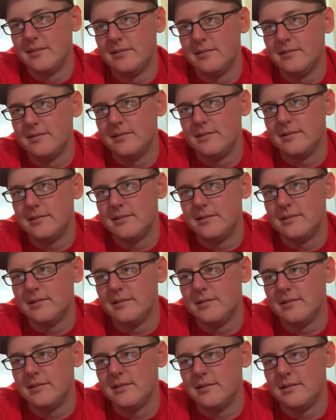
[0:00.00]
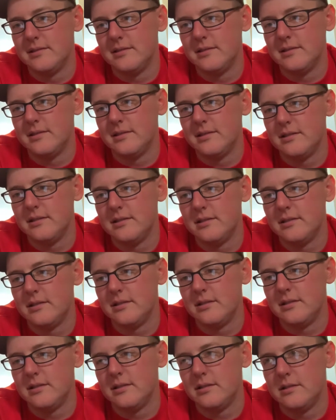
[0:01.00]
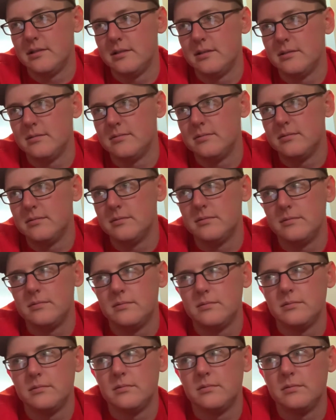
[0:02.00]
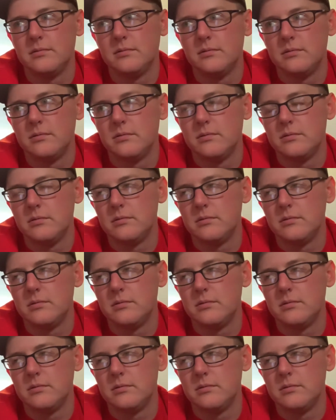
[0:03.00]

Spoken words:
No words are spoken by the person on screen.